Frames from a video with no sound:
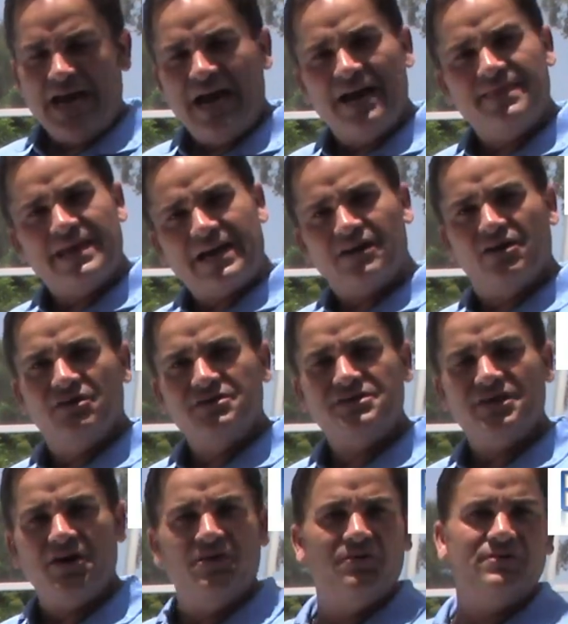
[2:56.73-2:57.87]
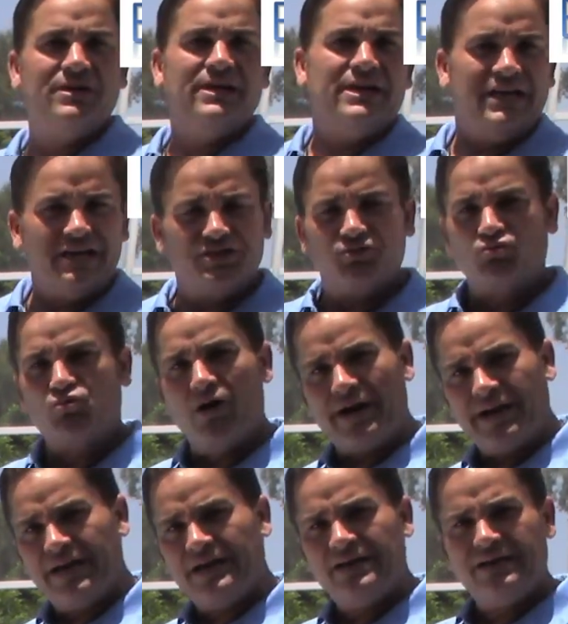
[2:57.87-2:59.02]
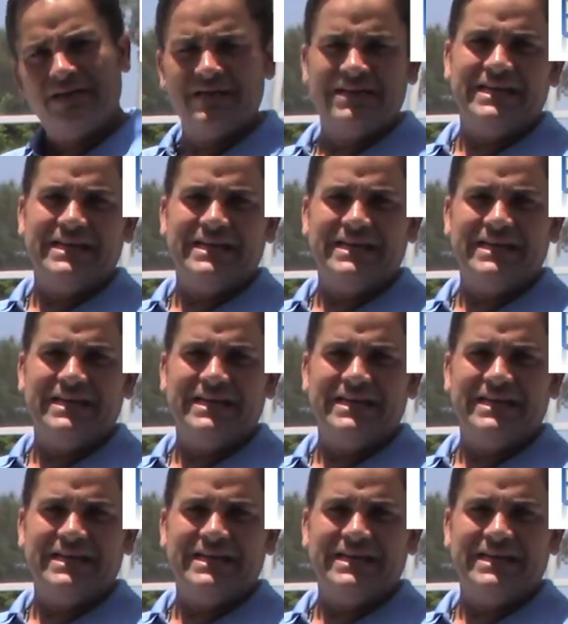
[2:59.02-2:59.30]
And that ozone is running